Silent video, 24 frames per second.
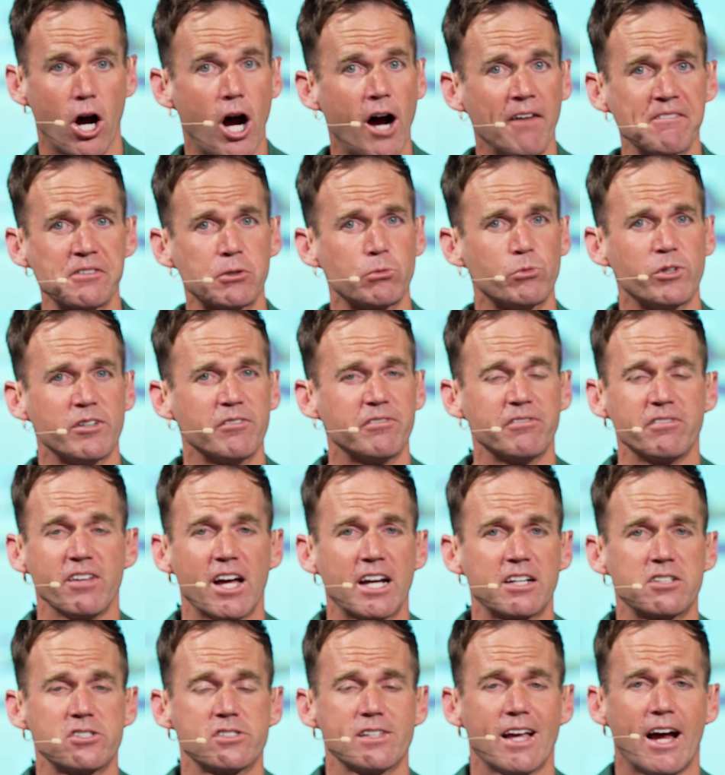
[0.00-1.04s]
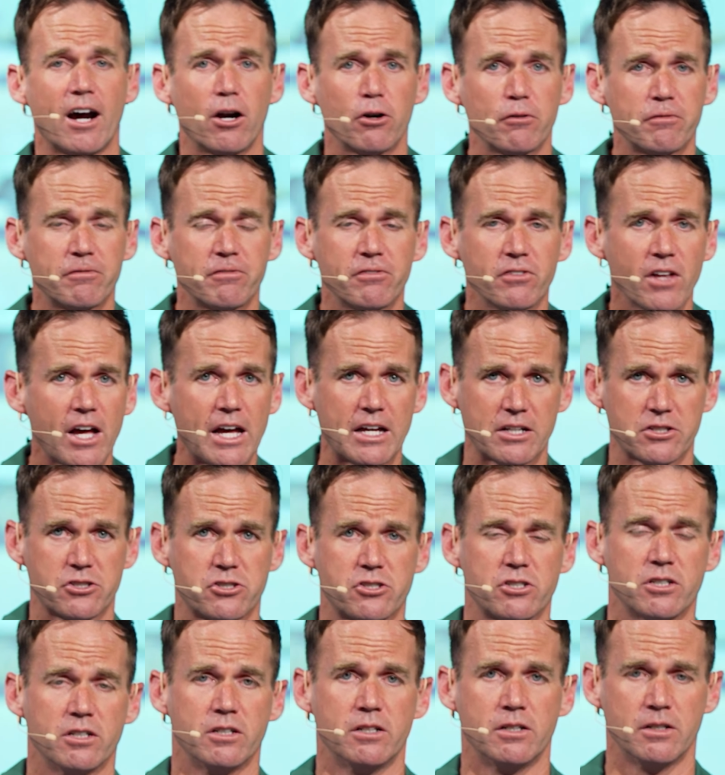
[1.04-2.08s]
often reflects our
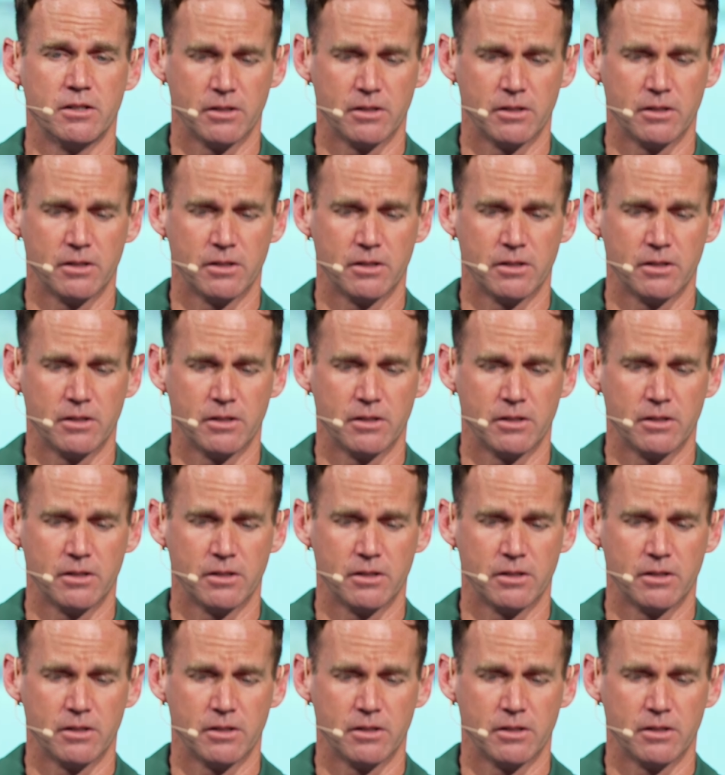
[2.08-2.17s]
flesh,